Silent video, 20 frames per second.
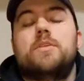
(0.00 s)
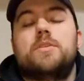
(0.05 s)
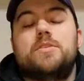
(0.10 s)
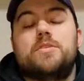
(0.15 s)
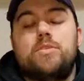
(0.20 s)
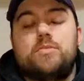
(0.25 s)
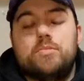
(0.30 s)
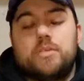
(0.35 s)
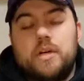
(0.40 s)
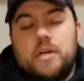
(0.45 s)
of this
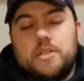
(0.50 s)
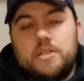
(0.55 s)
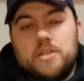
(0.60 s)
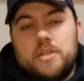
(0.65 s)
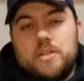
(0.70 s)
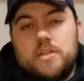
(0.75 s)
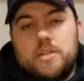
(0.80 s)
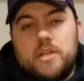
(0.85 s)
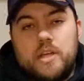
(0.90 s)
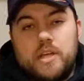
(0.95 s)
whole
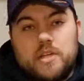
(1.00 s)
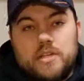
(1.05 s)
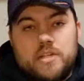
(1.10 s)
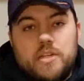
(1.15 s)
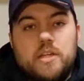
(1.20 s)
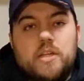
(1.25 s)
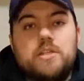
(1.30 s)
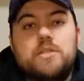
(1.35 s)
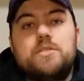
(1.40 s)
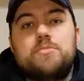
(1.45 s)
process, like I
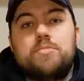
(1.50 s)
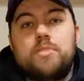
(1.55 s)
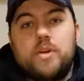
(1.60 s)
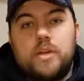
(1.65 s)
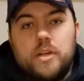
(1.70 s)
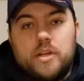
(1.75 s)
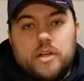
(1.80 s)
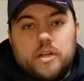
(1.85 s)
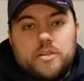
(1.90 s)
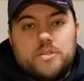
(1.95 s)
said, is to
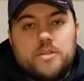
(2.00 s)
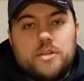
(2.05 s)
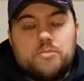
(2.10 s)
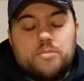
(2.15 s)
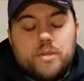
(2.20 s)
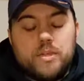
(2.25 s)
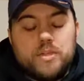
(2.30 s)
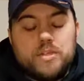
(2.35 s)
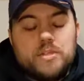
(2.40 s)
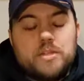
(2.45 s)
print out your
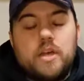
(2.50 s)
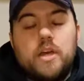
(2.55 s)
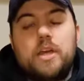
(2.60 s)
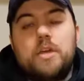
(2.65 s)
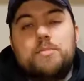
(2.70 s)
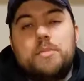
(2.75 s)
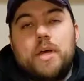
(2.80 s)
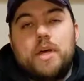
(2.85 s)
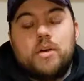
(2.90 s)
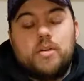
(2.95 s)
templates, cut
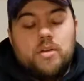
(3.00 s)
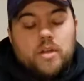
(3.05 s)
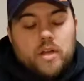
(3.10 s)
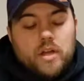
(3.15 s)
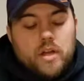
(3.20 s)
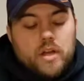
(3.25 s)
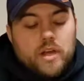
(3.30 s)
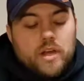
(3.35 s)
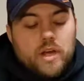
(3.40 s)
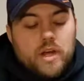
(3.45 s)
them out,
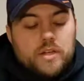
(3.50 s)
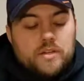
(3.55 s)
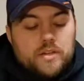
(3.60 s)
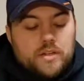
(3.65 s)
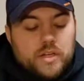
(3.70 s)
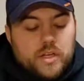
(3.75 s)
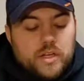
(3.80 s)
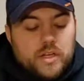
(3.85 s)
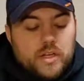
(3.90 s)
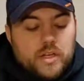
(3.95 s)
and
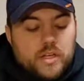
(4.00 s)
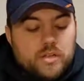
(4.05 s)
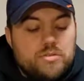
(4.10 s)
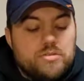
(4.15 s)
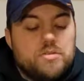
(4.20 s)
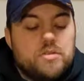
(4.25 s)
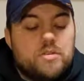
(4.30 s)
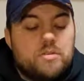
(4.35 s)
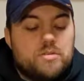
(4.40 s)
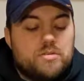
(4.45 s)
then you're going to
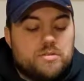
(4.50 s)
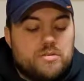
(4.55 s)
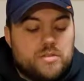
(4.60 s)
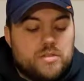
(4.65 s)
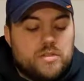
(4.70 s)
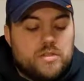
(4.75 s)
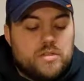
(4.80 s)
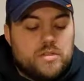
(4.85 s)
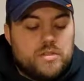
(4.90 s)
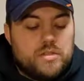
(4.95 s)
use
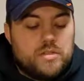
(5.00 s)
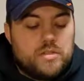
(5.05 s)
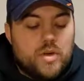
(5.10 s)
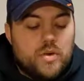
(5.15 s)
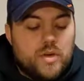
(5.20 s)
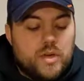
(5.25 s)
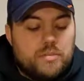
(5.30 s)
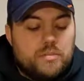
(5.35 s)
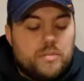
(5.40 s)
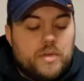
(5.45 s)
those
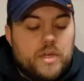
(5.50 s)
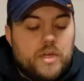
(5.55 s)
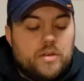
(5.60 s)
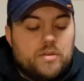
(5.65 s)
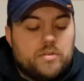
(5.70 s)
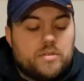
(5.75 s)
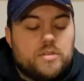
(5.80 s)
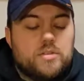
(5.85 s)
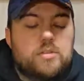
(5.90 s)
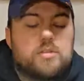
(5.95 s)
sewing
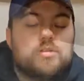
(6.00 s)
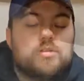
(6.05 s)
needles